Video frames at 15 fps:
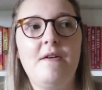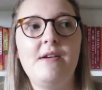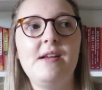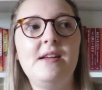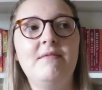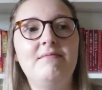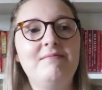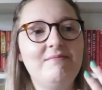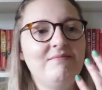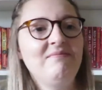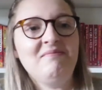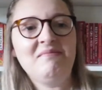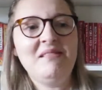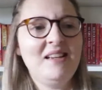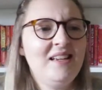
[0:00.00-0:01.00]
very...
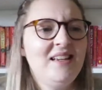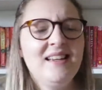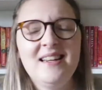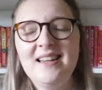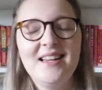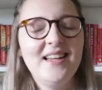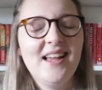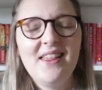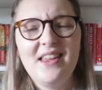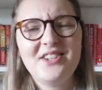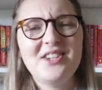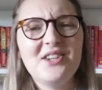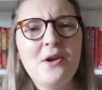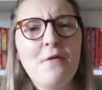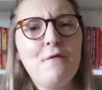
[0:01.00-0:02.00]

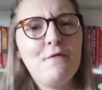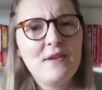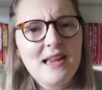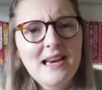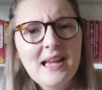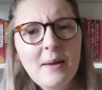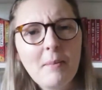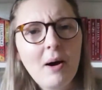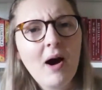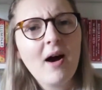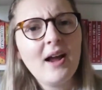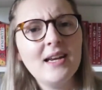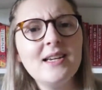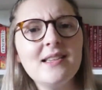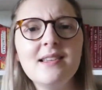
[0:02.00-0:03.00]
there's just no feeling
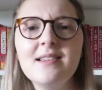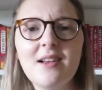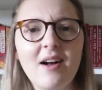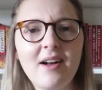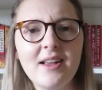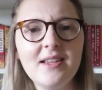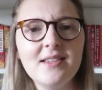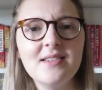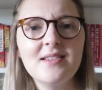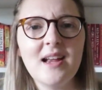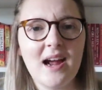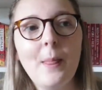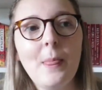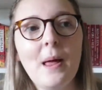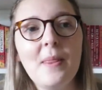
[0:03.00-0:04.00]
behind these heists.
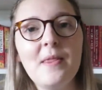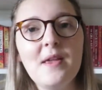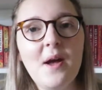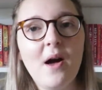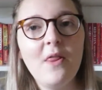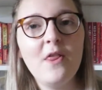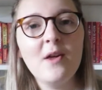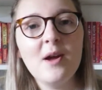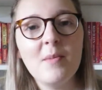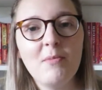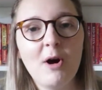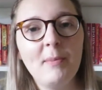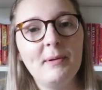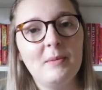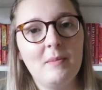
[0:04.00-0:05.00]
And then the other
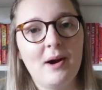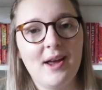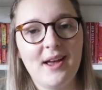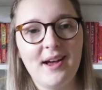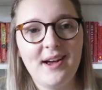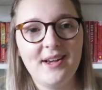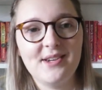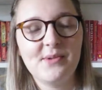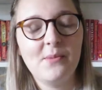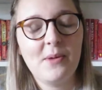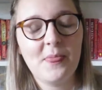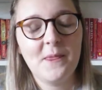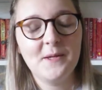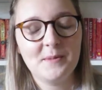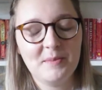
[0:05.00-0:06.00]
problem I had
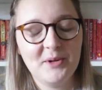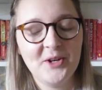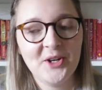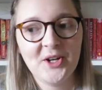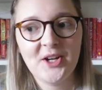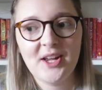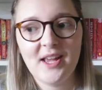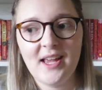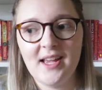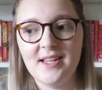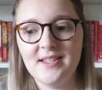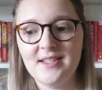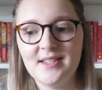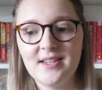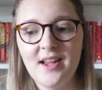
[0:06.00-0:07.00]
with this book
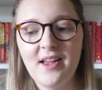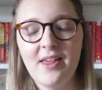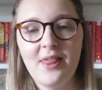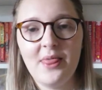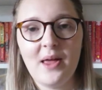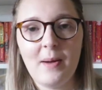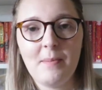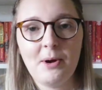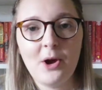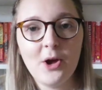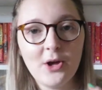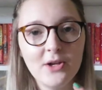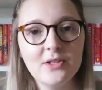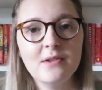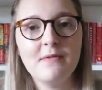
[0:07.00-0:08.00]
is that
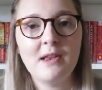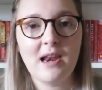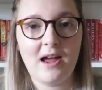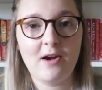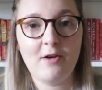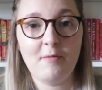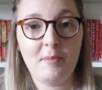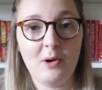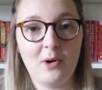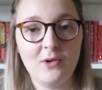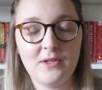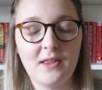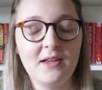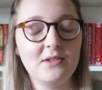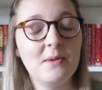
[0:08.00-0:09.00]
because of the lack of
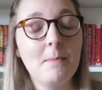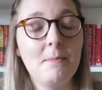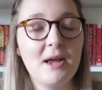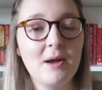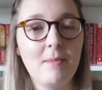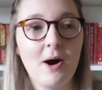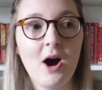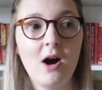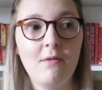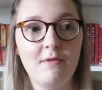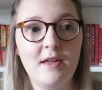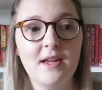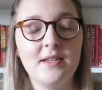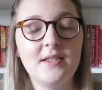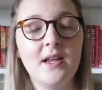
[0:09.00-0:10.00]
plot, that's a big part of
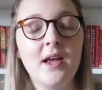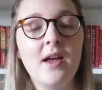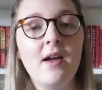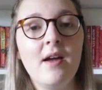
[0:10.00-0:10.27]
this,